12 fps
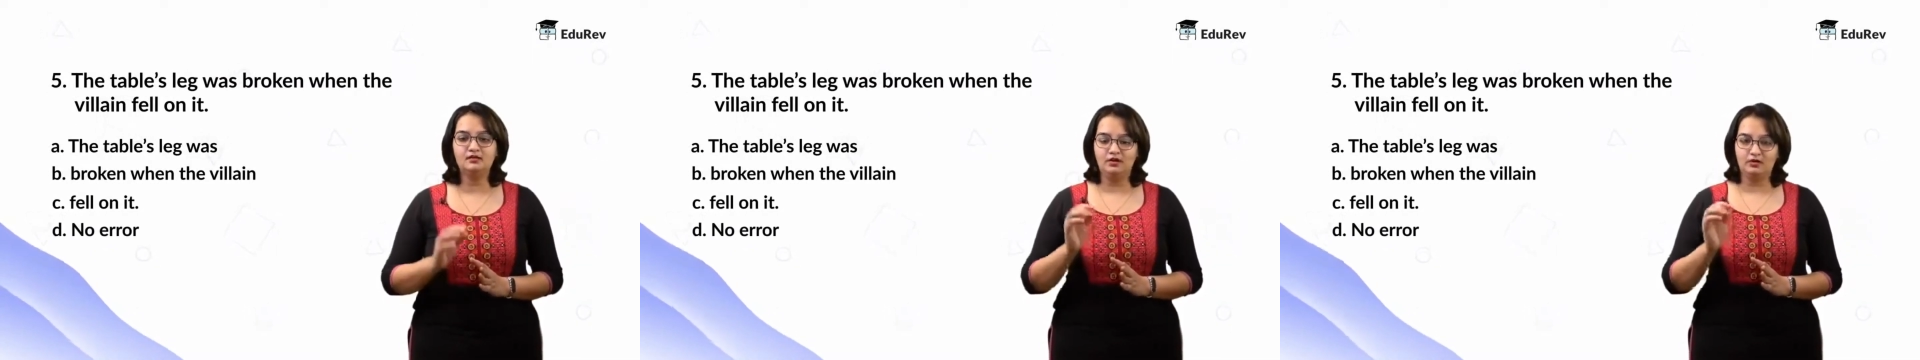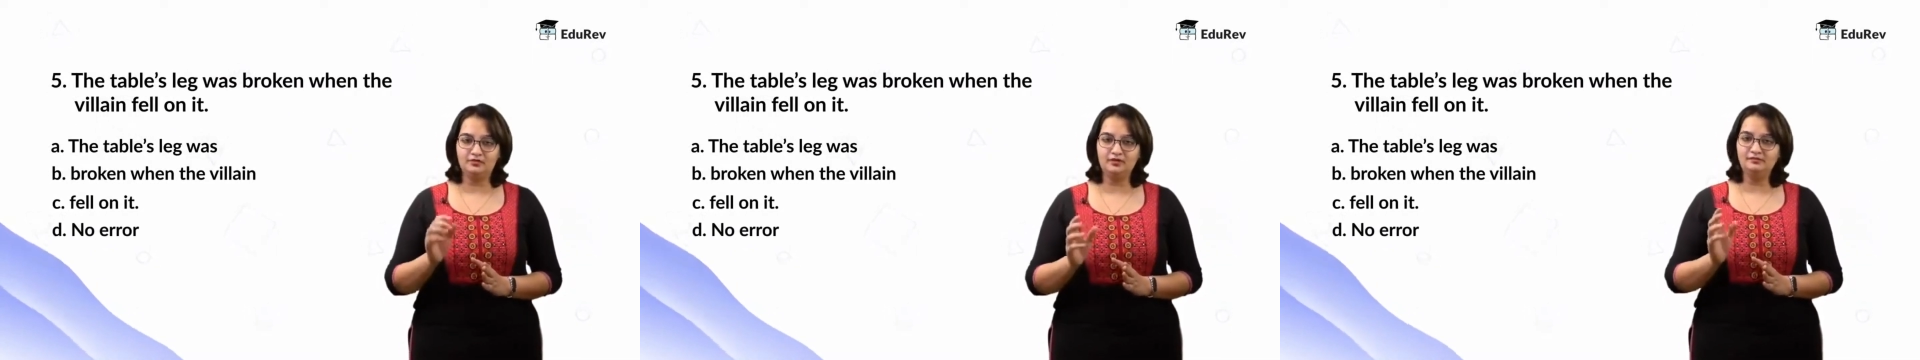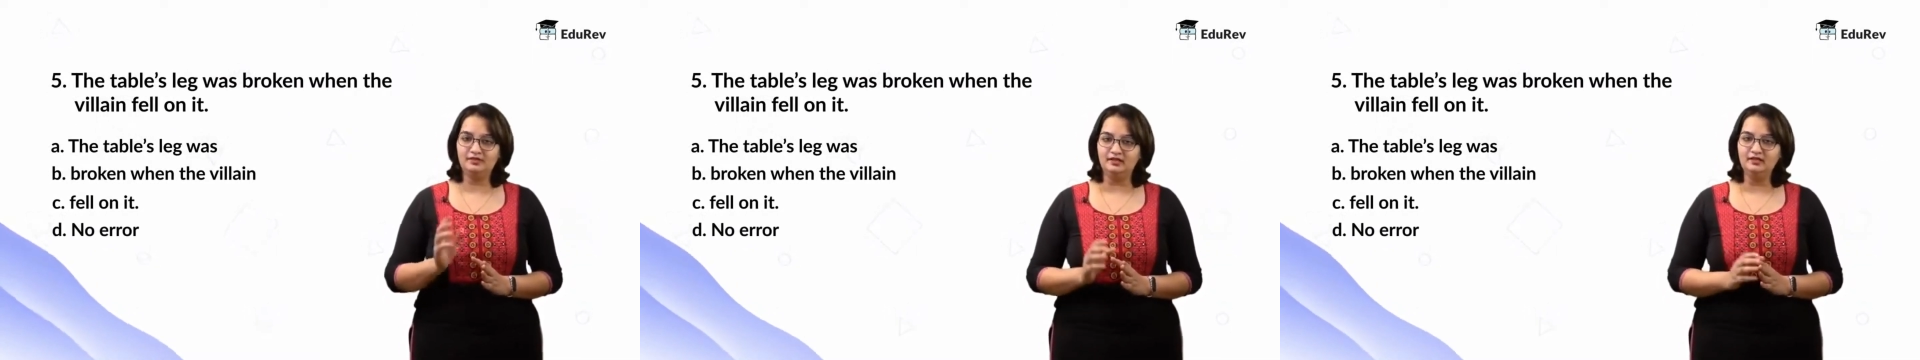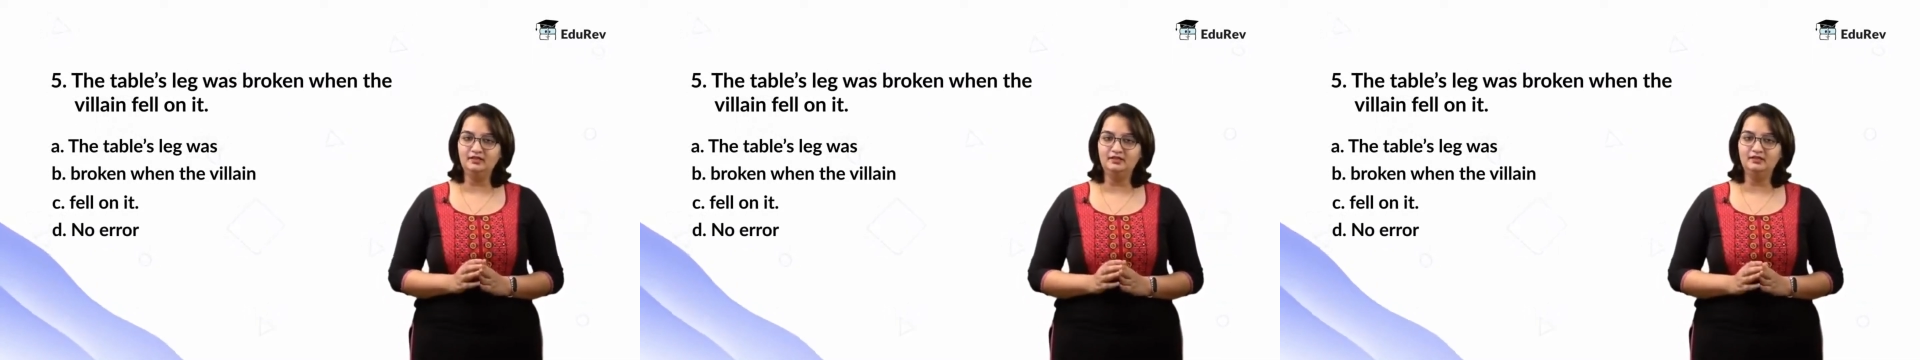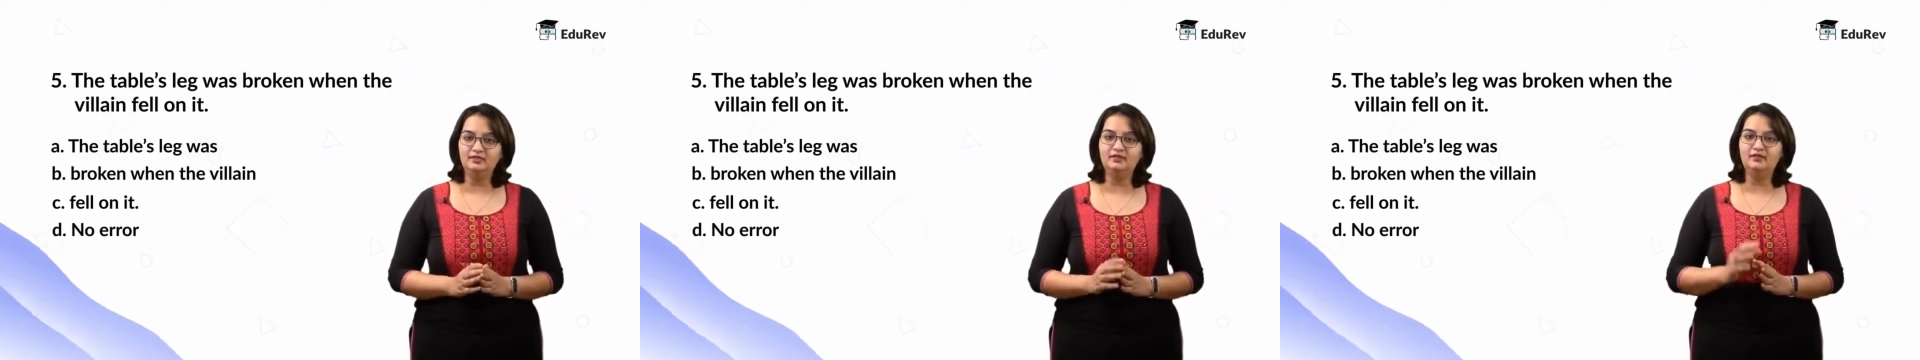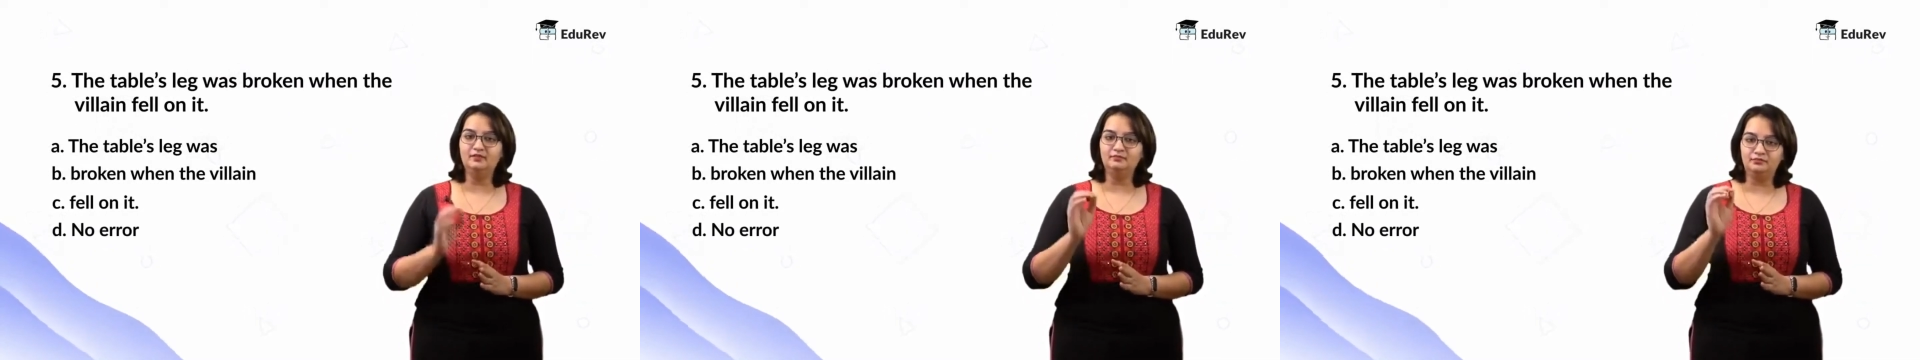Option B,
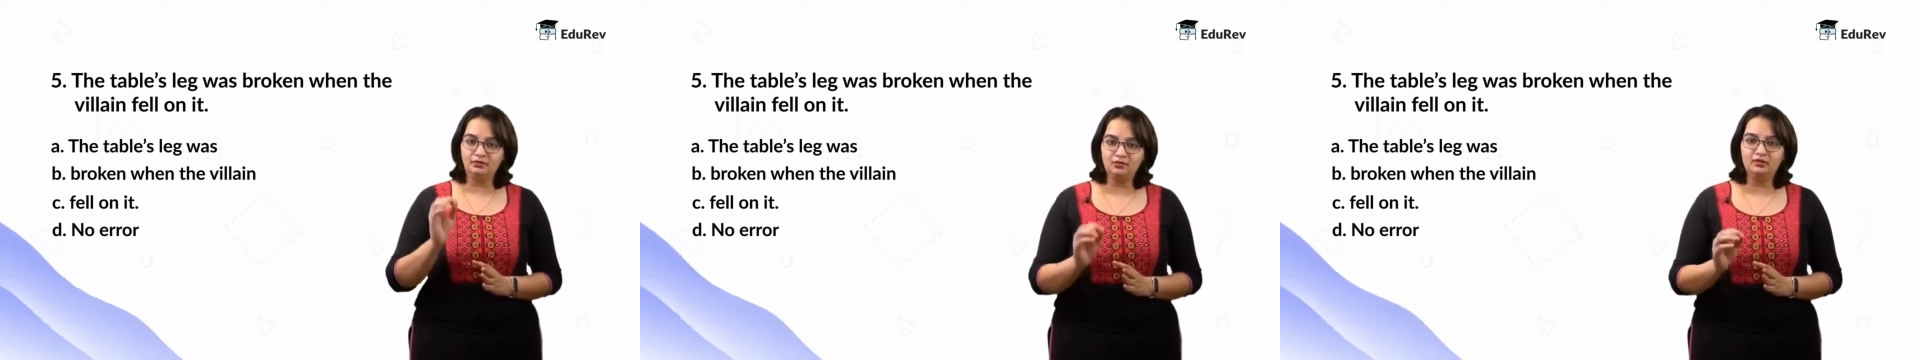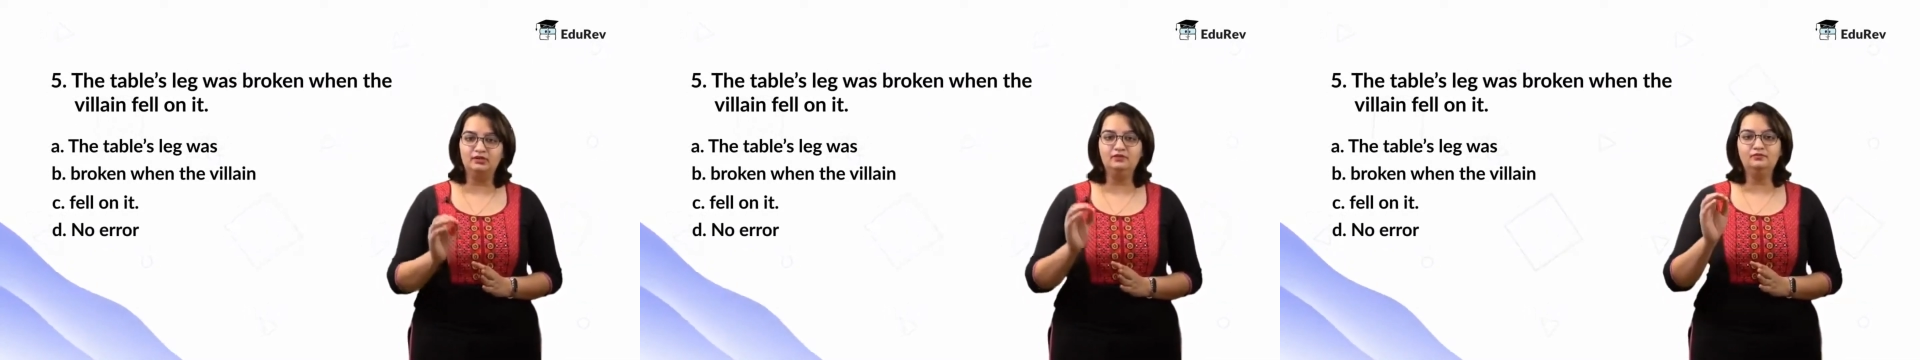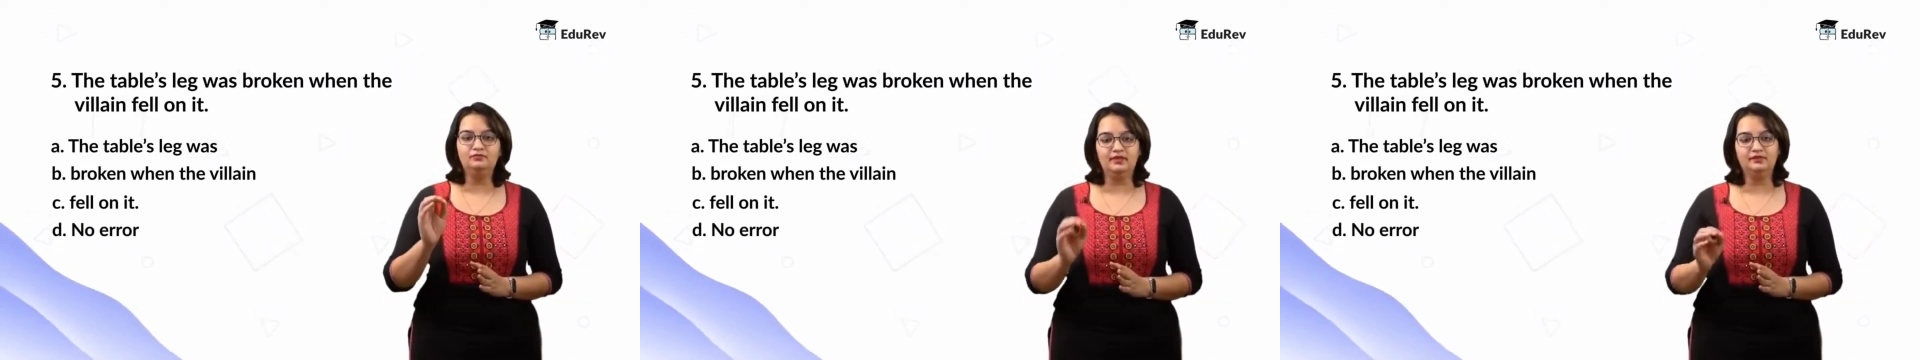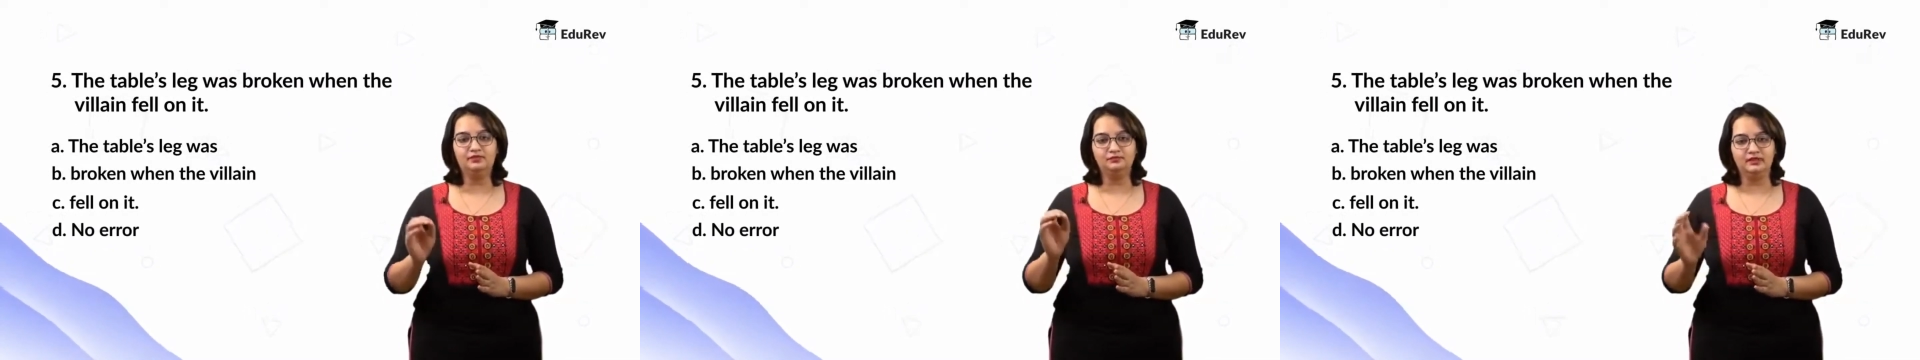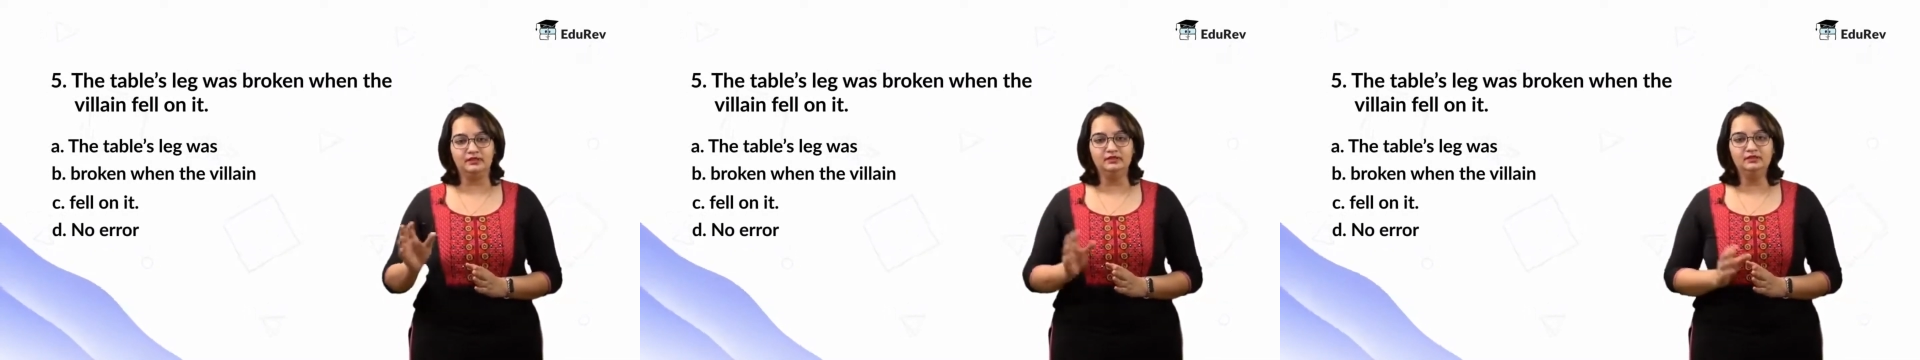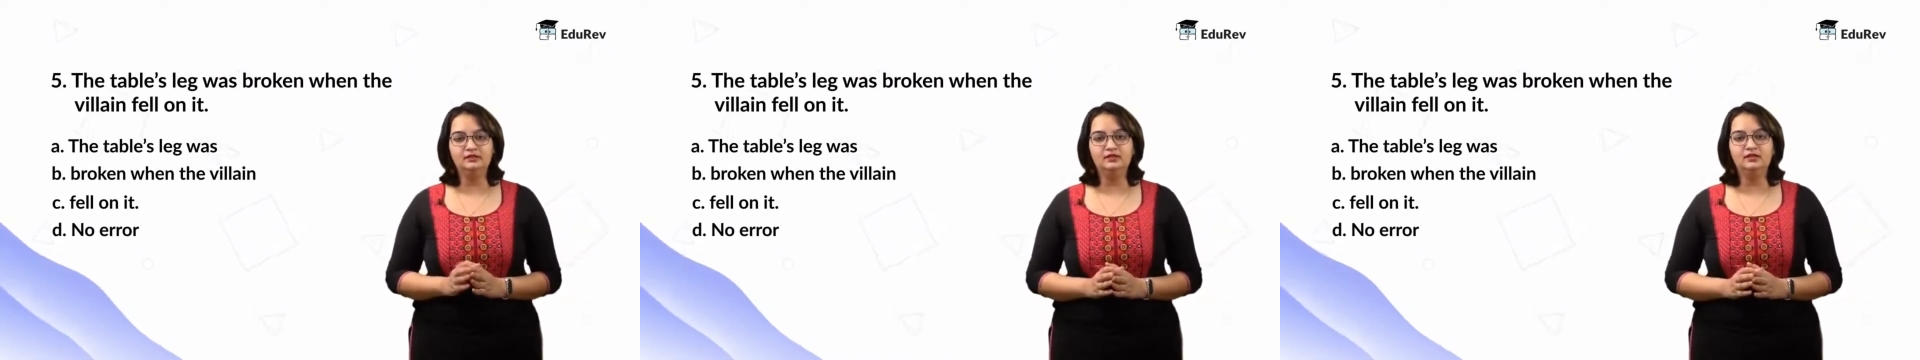broken when the villain.